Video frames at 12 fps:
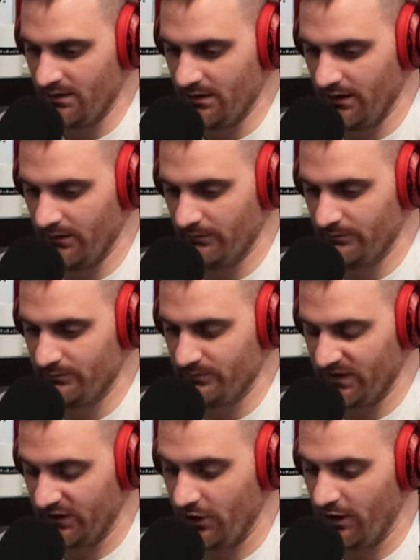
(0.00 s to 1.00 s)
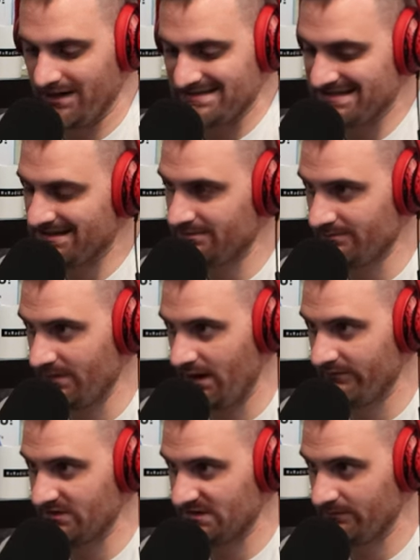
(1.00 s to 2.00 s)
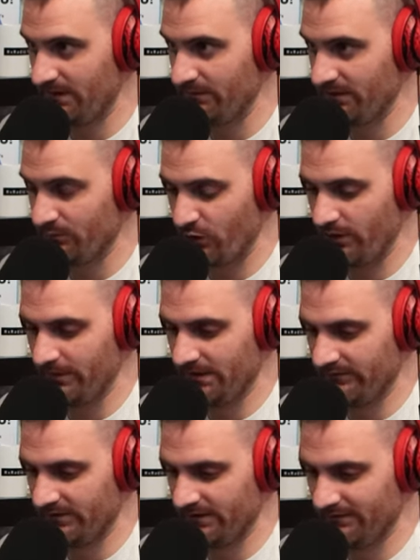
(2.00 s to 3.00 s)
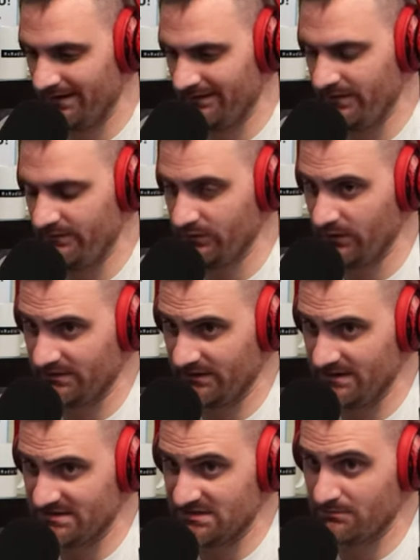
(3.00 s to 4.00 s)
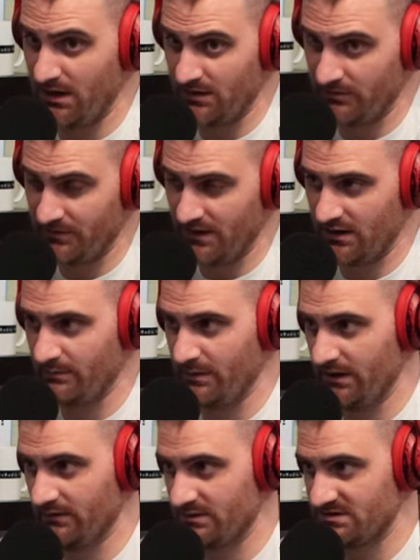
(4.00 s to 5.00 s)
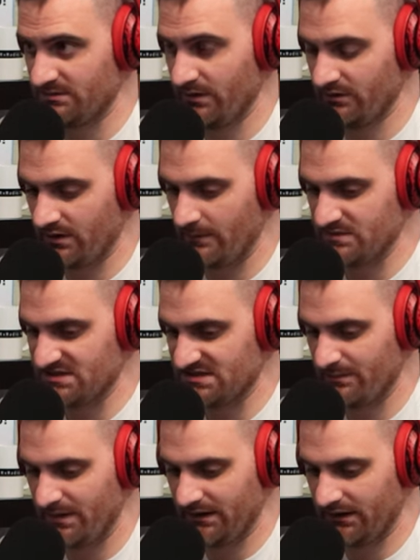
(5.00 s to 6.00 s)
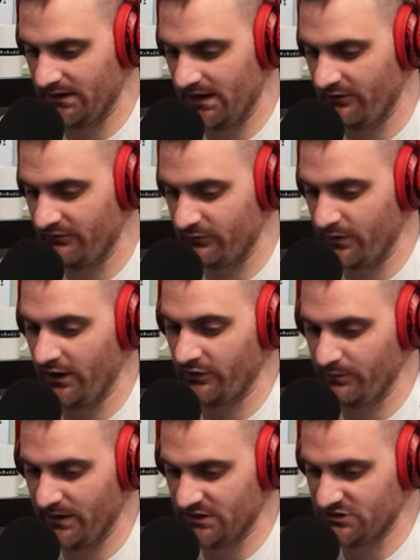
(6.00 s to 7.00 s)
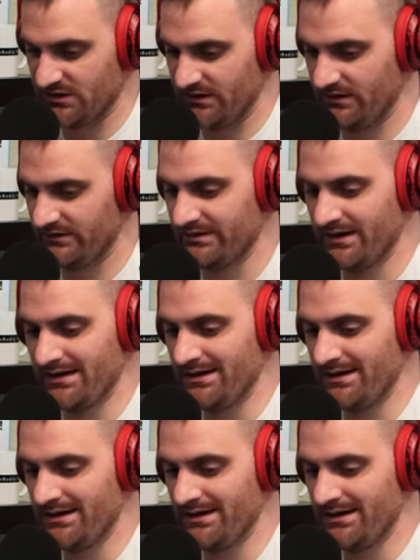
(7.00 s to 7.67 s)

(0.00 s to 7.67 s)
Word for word: Um, the cost obviously may be prohibitive. And they've even looked at this as monotherapy, and there's some other options depending mm. on how frail the patient is.